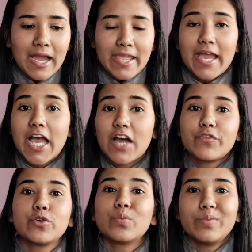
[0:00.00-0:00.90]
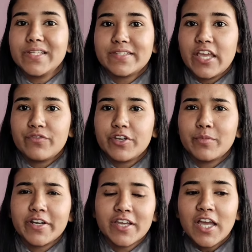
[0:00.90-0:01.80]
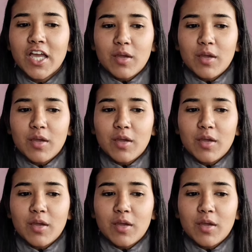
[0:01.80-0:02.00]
I have to please everybody.